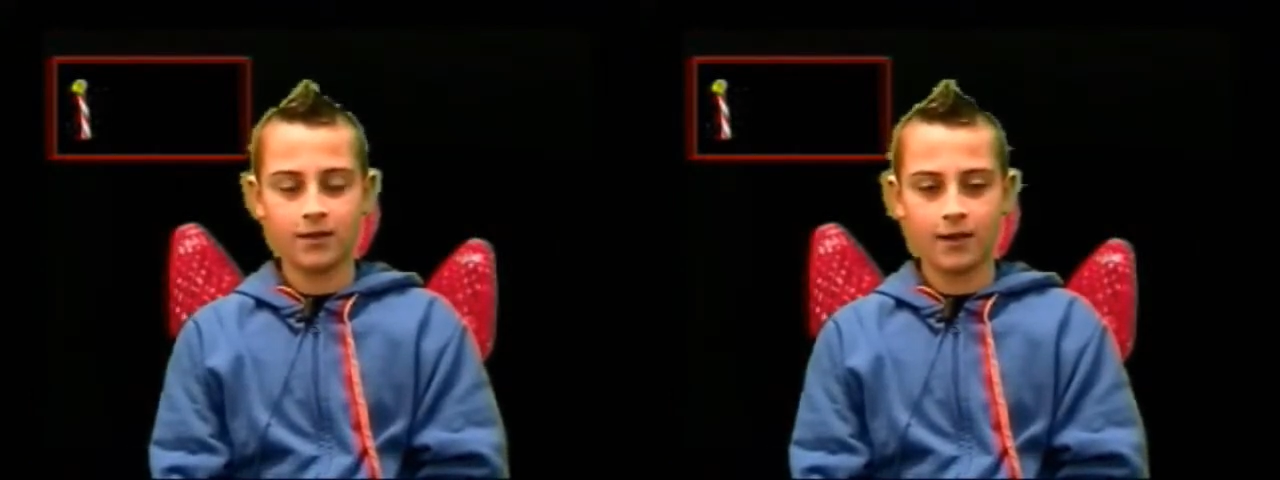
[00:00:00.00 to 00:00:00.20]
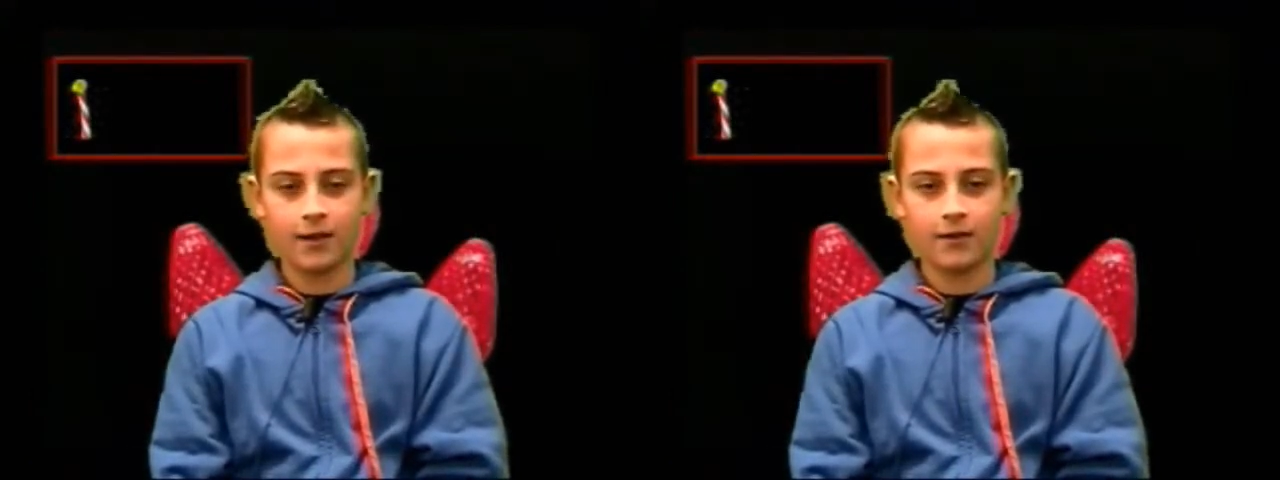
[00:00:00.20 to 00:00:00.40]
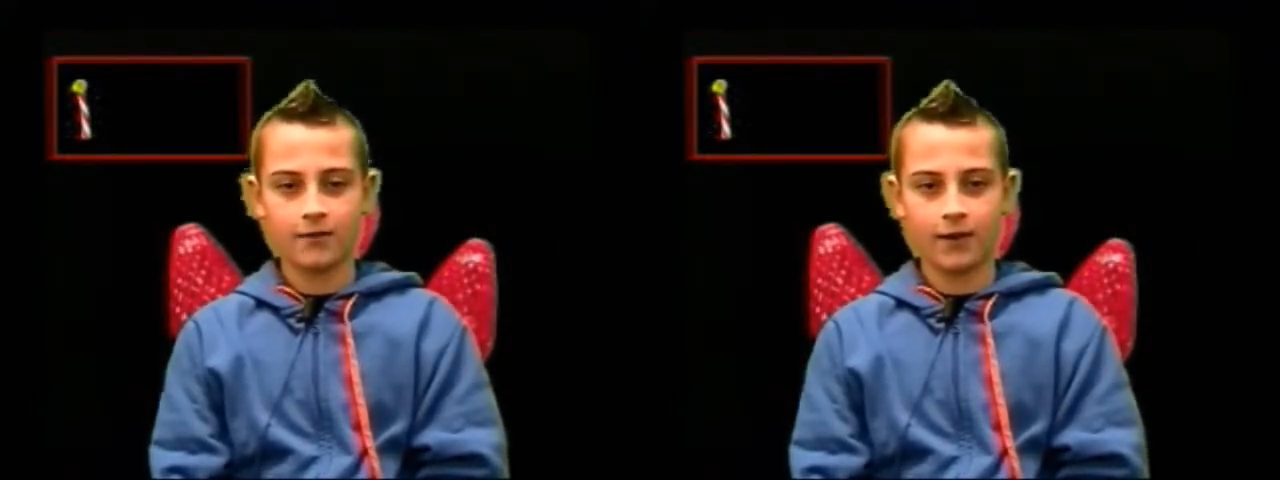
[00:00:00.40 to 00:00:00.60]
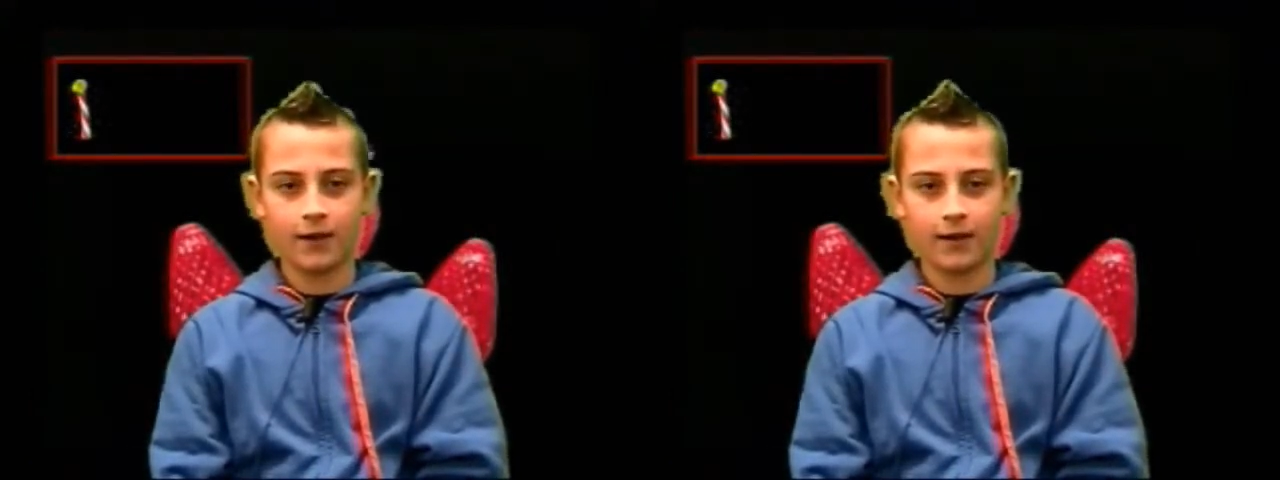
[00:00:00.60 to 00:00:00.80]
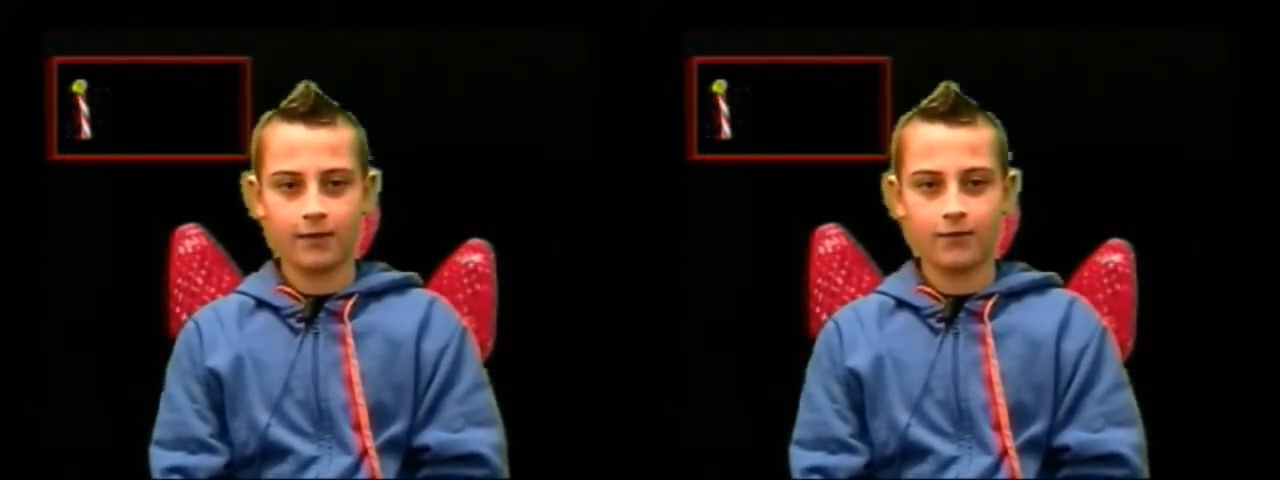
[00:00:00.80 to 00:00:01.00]
have a
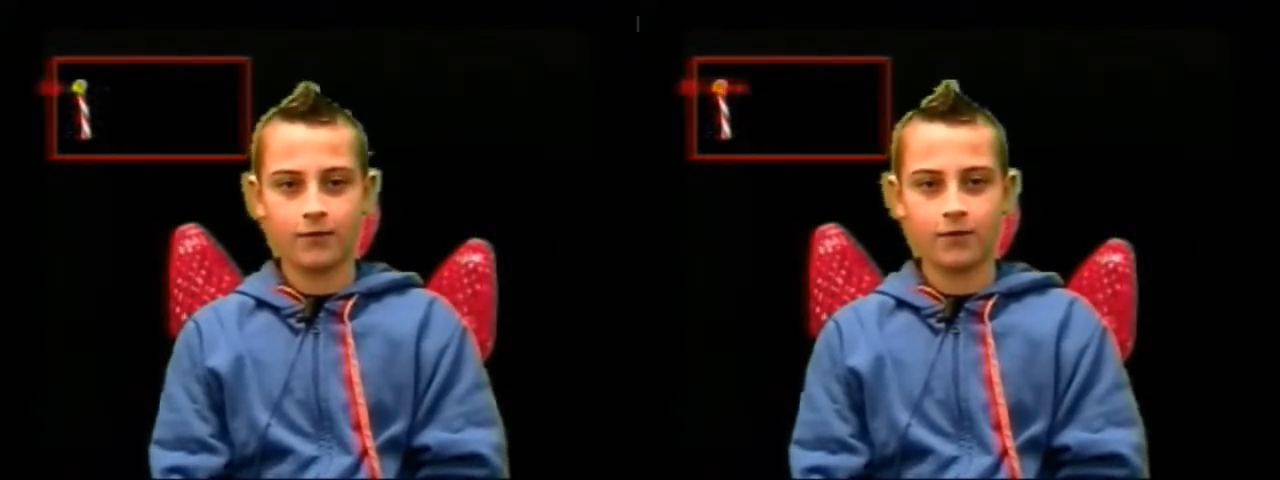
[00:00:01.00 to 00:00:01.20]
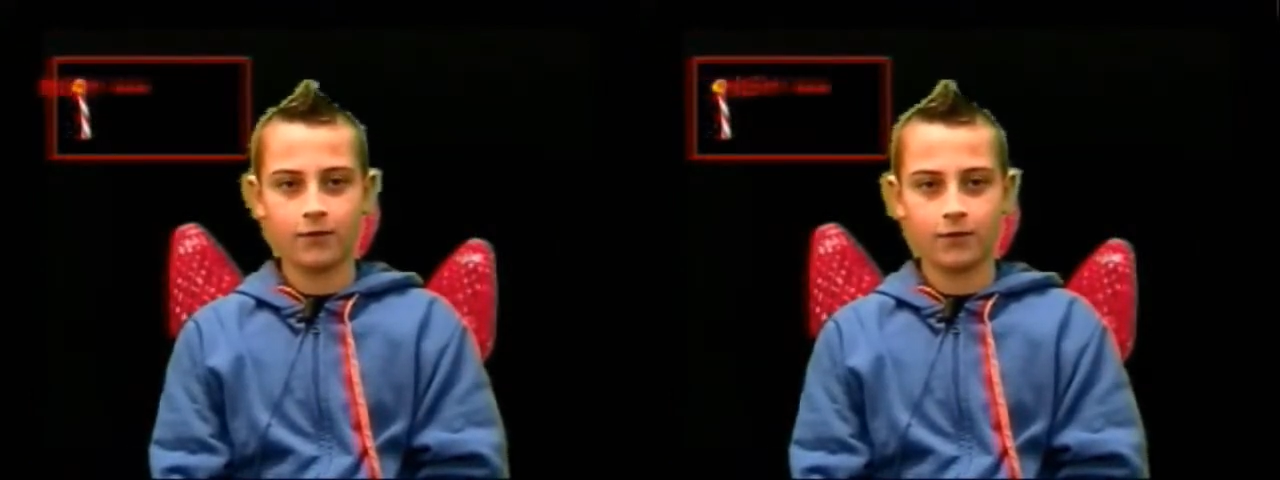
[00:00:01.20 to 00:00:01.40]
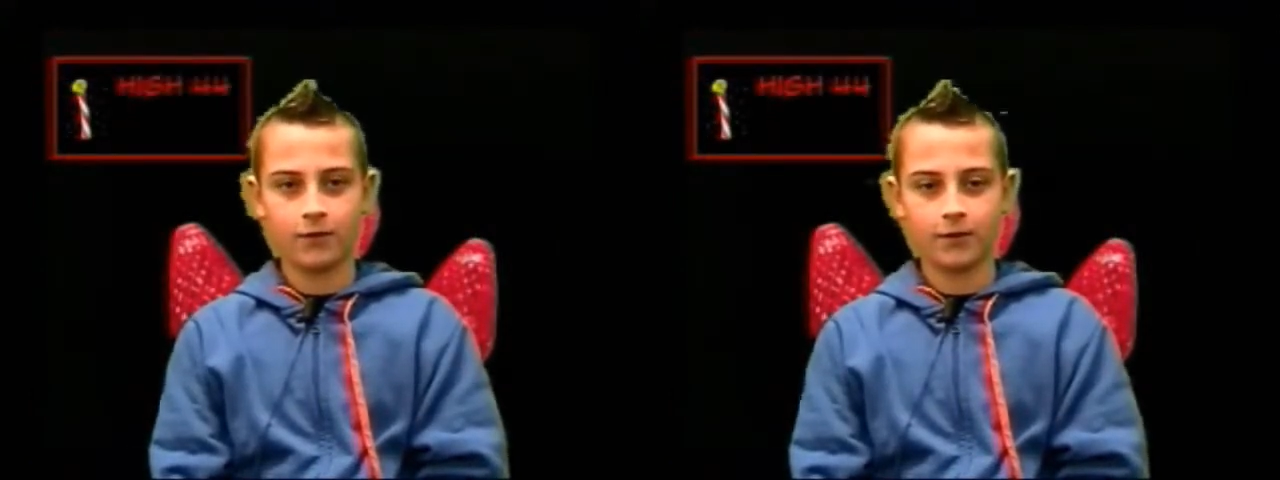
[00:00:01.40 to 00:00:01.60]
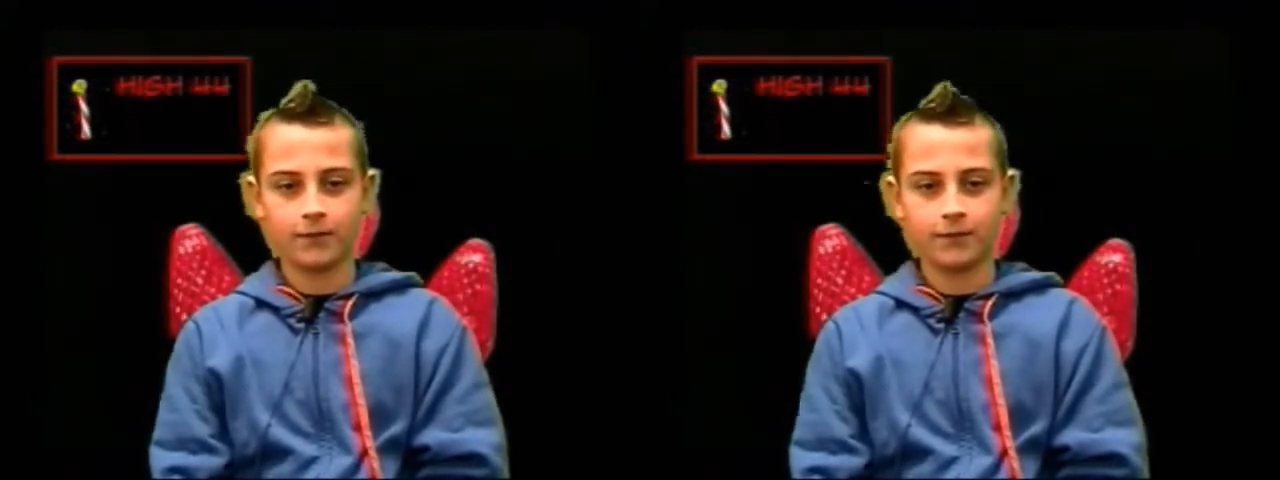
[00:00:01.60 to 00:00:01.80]
high of 44 and